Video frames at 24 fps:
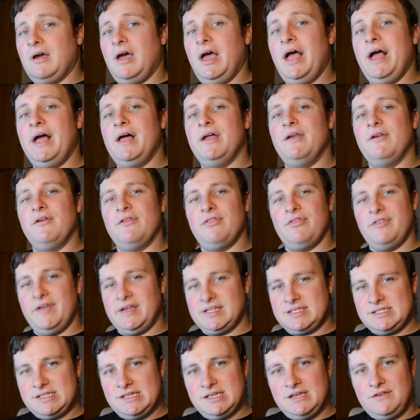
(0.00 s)
And
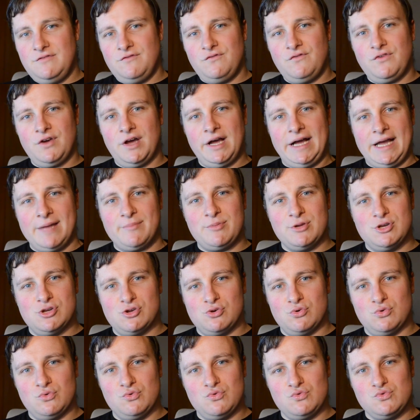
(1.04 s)
that's it for Hyper
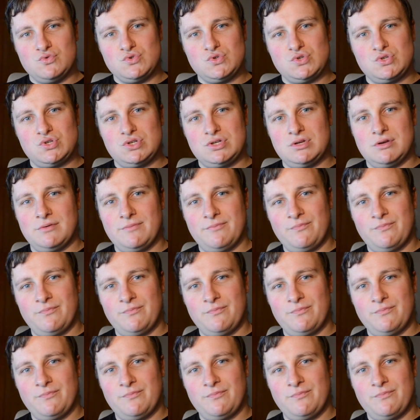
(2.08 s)
News.